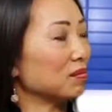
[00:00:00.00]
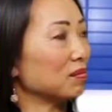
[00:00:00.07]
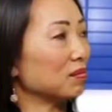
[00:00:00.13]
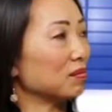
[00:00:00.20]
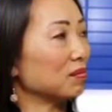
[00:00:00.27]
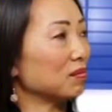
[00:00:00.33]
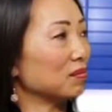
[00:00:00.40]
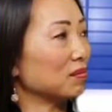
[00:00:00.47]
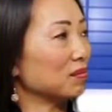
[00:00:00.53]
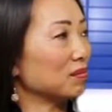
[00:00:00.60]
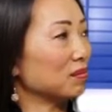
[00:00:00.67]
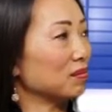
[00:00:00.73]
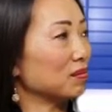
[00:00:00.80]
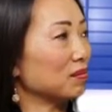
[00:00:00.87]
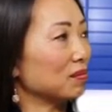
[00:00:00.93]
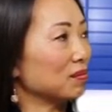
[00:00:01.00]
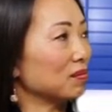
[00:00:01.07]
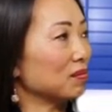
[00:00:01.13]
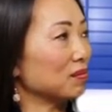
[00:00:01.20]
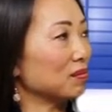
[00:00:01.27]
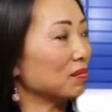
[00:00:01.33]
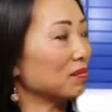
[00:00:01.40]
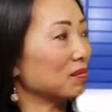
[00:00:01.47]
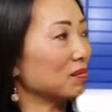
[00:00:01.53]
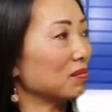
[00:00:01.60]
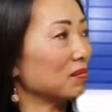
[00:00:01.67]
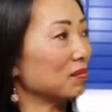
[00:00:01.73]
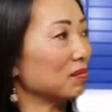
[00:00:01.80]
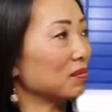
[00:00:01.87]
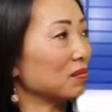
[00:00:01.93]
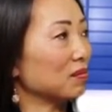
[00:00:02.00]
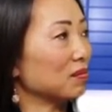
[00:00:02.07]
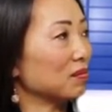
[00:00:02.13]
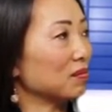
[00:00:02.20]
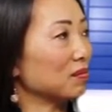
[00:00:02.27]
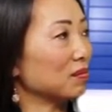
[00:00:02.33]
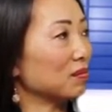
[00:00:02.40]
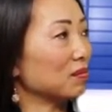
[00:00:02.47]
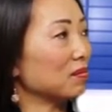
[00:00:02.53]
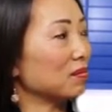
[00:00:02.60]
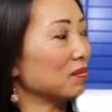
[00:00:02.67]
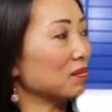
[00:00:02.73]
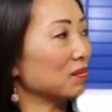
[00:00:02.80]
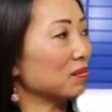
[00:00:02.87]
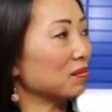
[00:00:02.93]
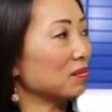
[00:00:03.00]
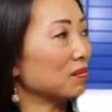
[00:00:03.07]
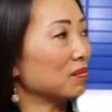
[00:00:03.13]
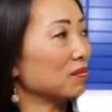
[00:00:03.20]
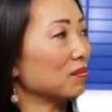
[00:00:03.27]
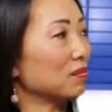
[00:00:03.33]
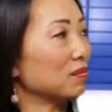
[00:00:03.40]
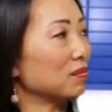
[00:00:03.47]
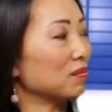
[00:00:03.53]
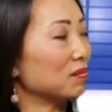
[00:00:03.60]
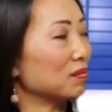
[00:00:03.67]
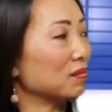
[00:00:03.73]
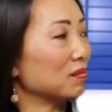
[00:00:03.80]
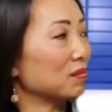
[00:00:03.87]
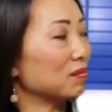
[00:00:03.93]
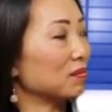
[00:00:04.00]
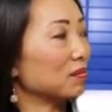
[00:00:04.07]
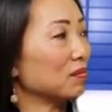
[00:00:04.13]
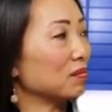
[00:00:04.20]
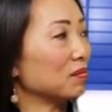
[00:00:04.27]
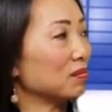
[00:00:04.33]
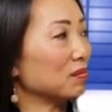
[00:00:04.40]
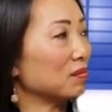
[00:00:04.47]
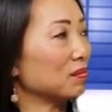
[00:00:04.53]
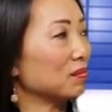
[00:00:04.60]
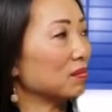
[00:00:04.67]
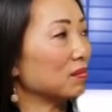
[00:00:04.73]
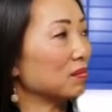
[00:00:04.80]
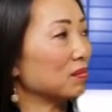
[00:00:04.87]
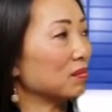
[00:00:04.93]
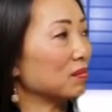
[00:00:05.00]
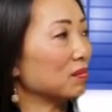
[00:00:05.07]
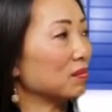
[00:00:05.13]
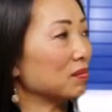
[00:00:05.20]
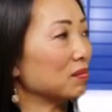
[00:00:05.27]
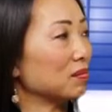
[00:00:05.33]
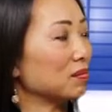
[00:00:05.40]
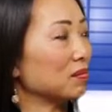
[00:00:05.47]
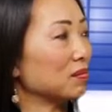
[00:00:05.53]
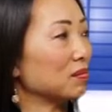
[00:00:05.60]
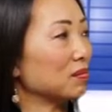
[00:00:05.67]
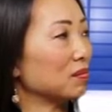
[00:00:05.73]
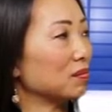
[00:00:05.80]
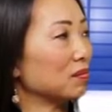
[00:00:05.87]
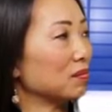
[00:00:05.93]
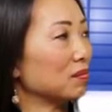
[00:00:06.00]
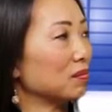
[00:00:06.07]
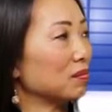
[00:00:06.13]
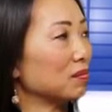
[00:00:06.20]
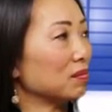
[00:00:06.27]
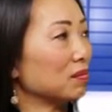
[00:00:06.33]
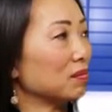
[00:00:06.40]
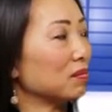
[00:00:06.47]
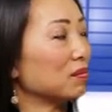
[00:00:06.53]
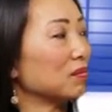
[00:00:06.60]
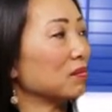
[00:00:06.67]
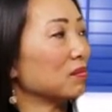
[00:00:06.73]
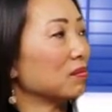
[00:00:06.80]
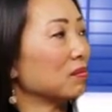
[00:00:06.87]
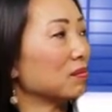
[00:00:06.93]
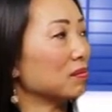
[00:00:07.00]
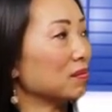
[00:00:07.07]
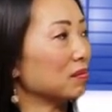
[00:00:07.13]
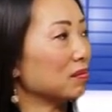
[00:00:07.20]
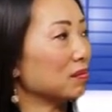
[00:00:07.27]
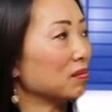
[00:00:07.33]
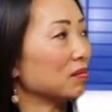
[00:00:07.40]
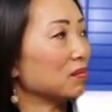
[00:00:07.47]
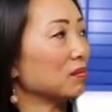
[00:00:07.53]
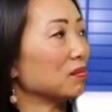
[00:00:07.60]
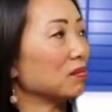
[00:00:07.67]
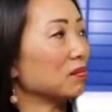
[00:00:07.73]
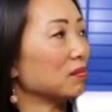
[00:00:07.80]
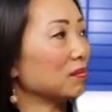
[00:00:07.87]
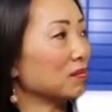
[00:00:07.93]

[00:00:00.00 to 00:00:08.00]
No words are spoken by the person on screen.